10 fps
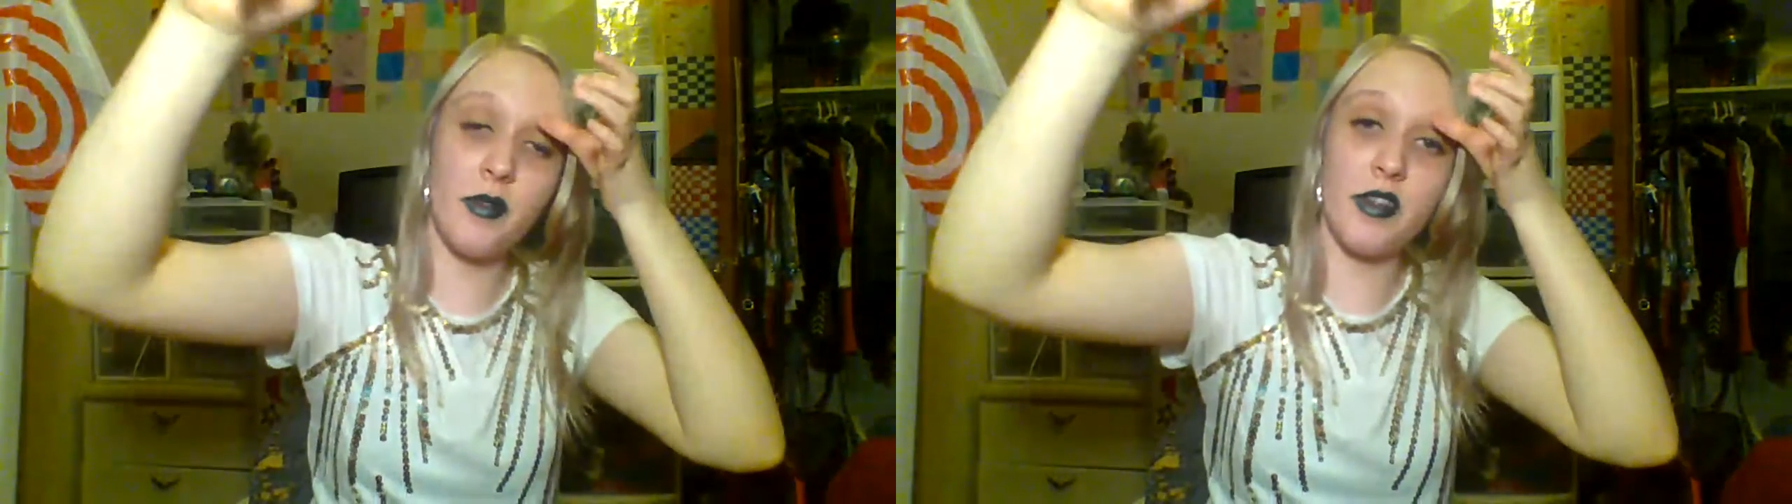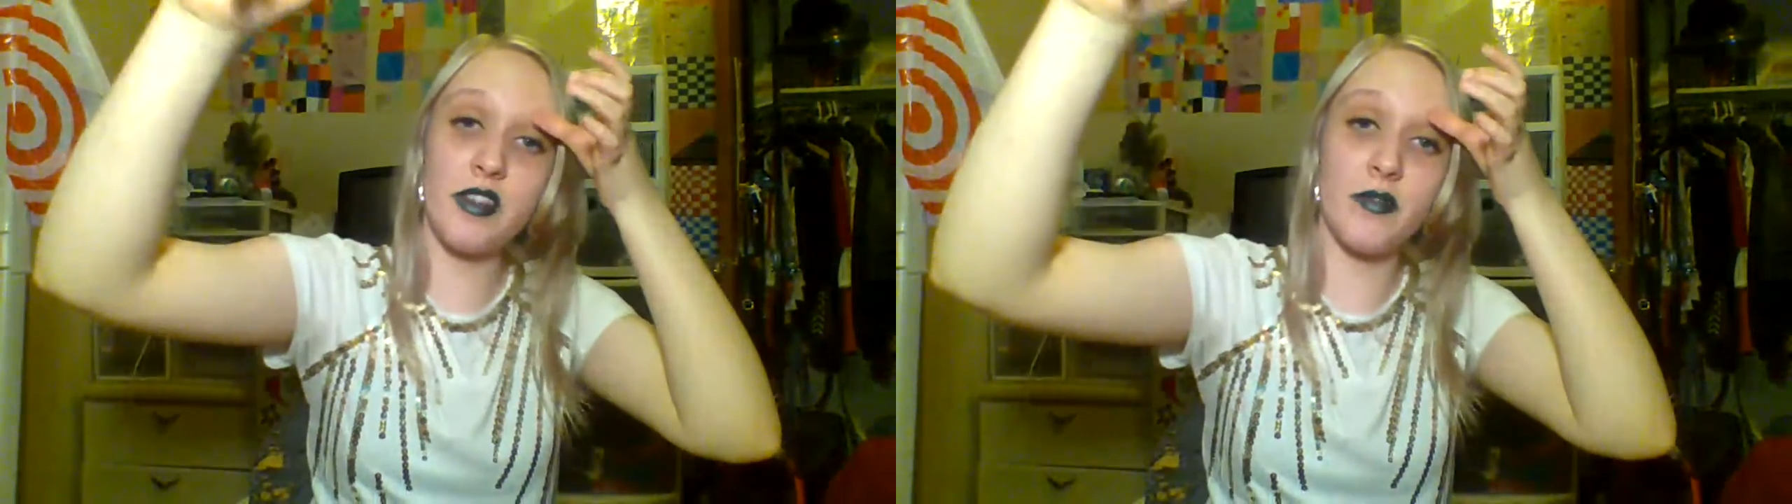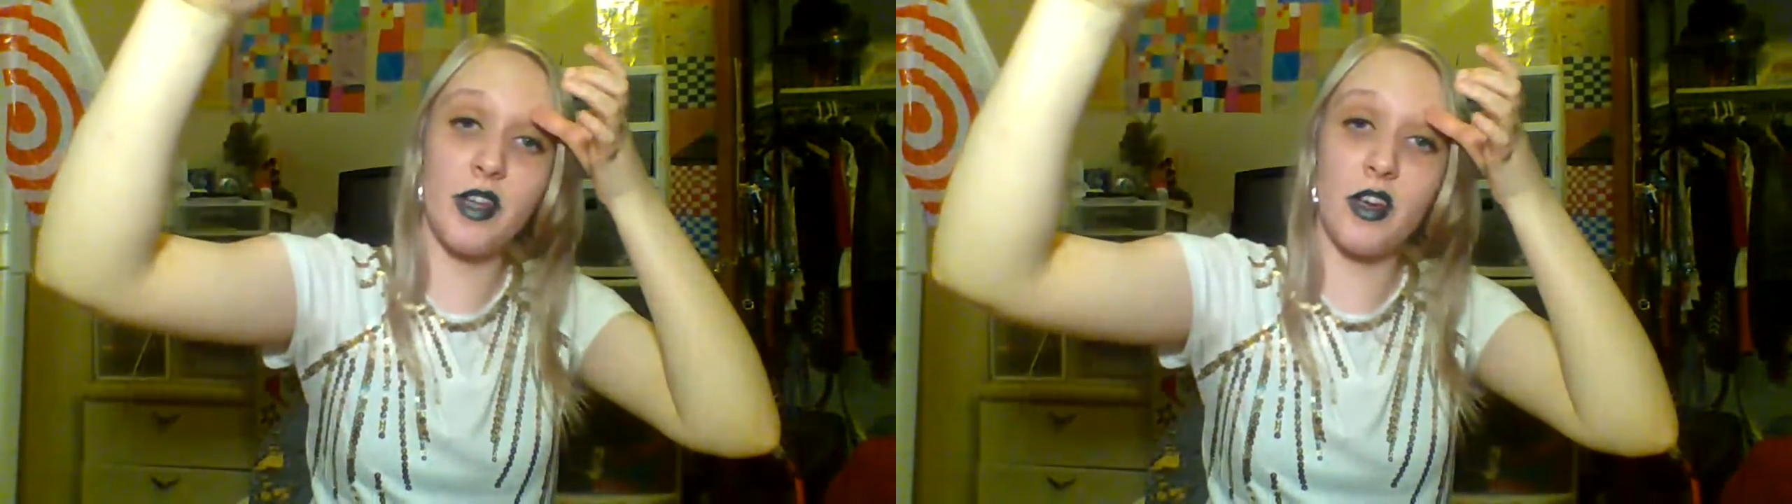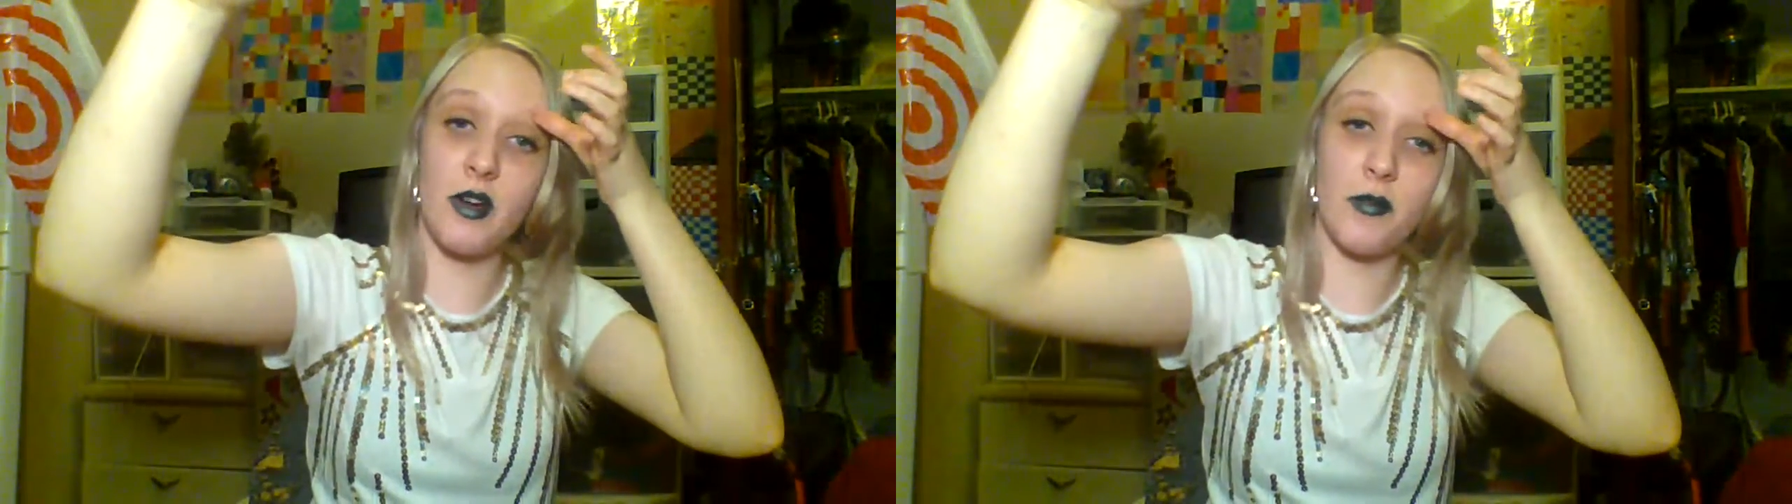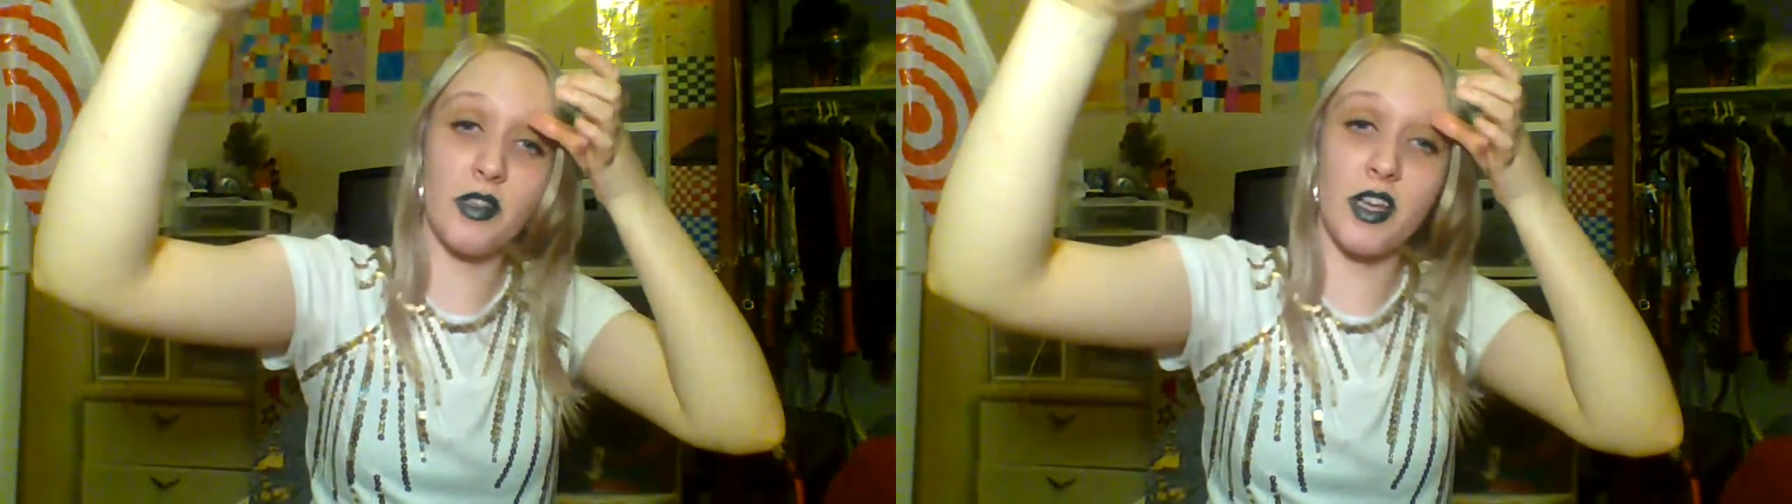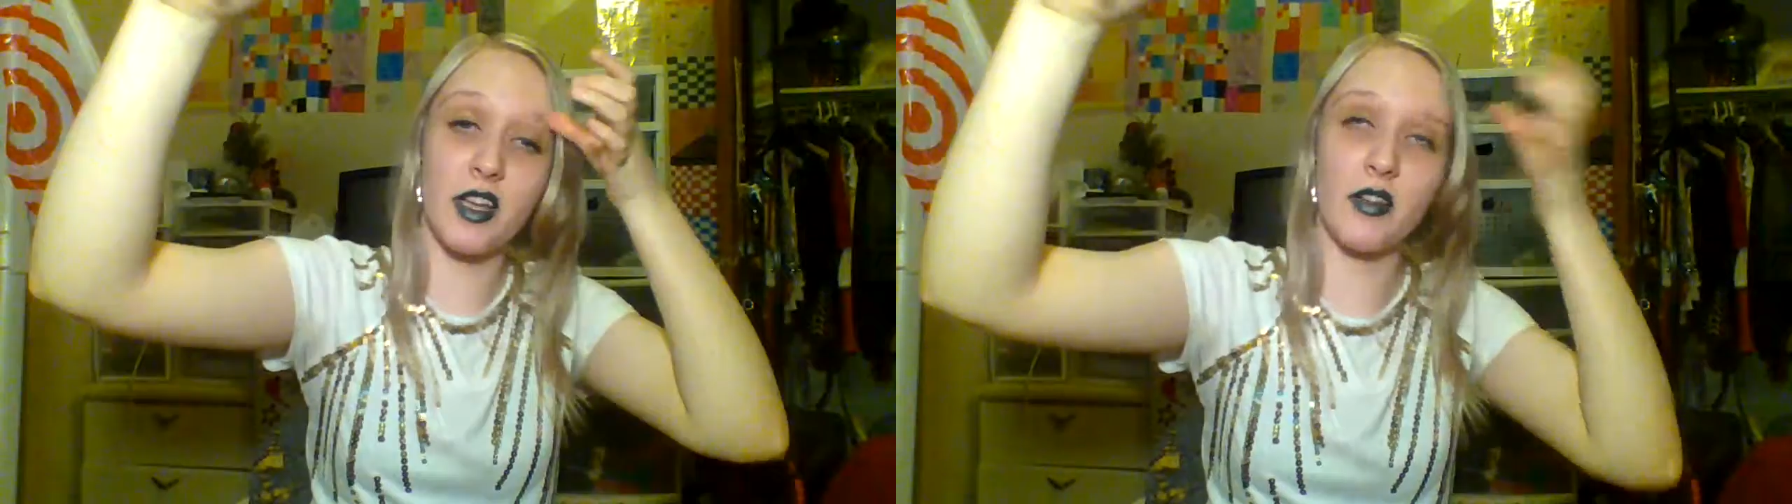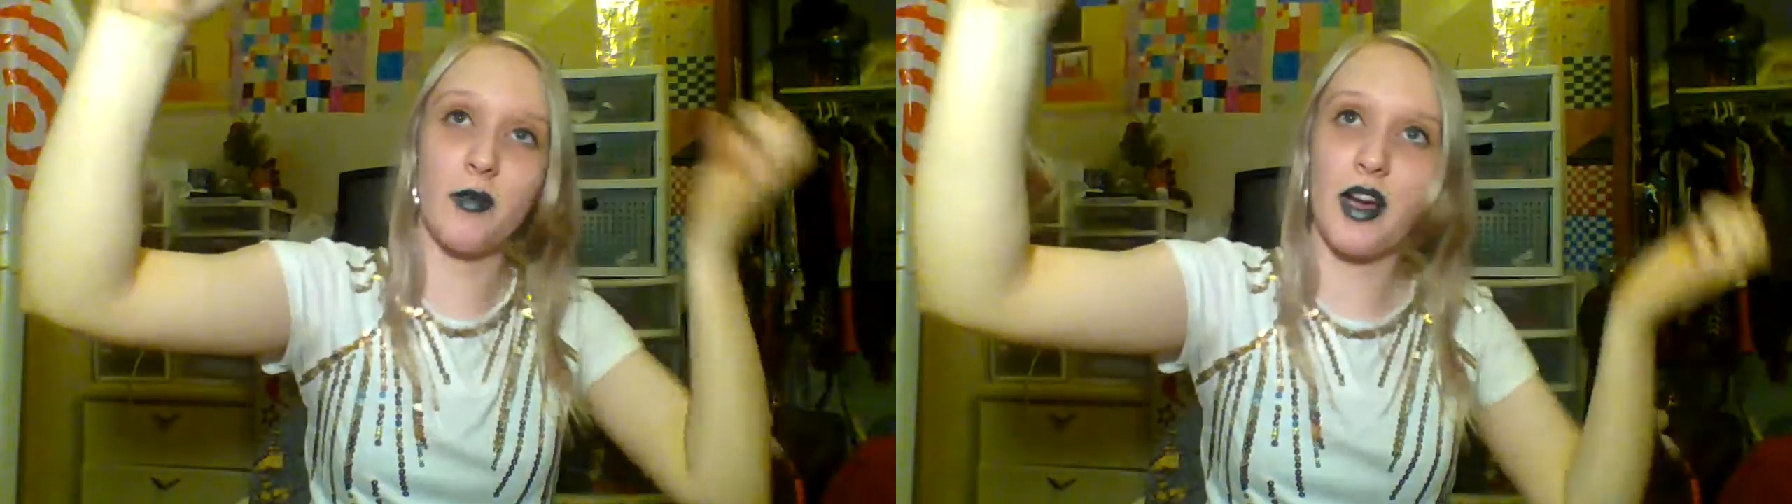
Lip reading: This video in particular